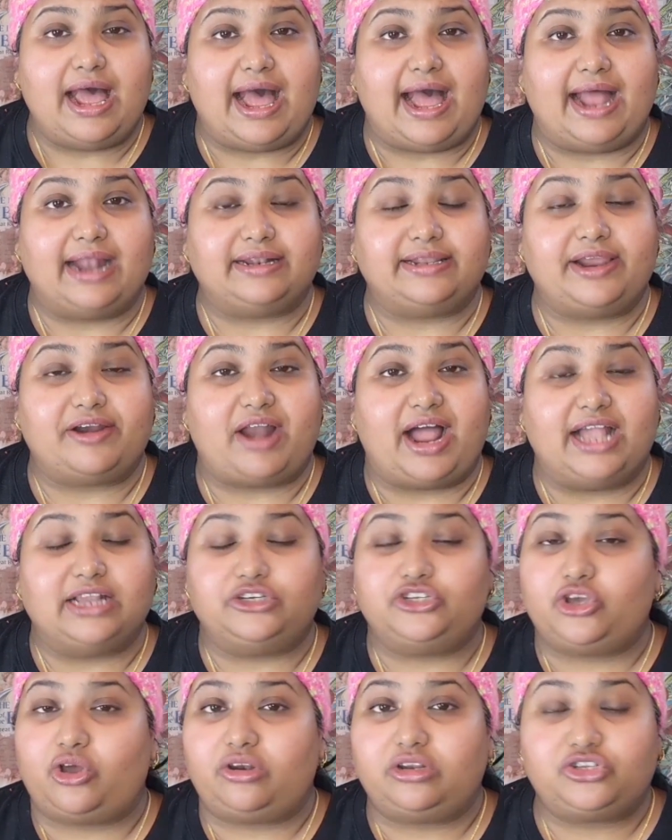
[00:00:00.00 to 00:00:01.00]
and their
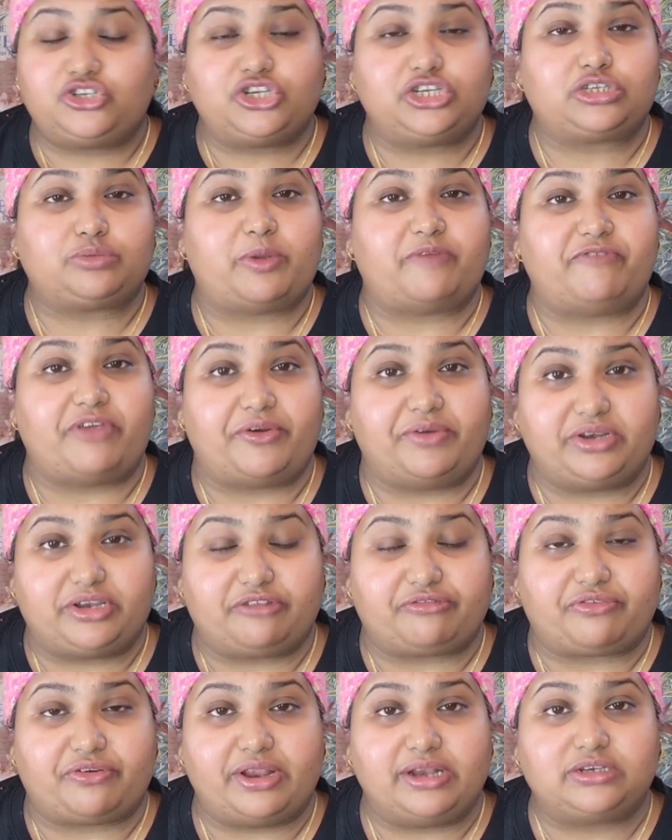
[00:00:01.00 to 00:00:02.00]
ideologies were very
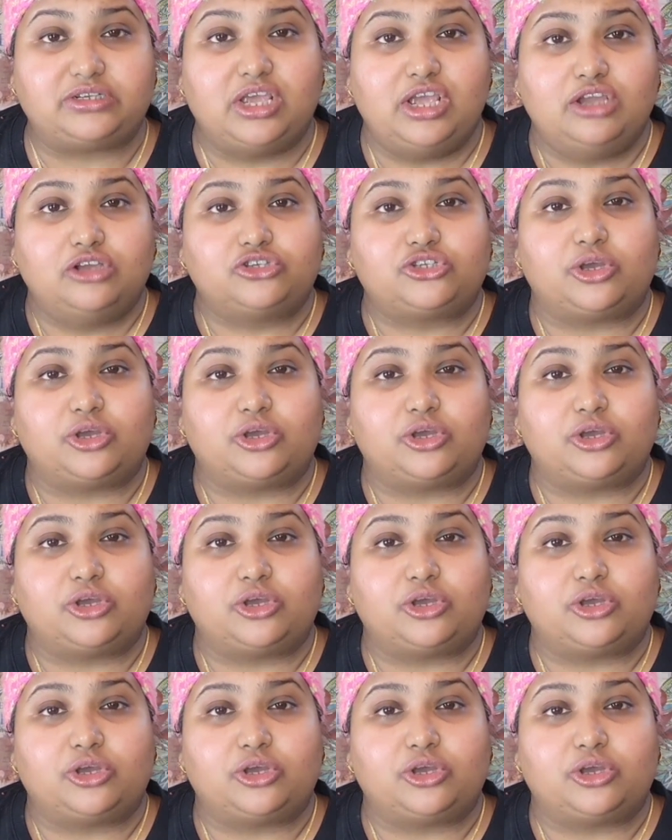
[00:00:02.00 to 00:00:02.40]
different.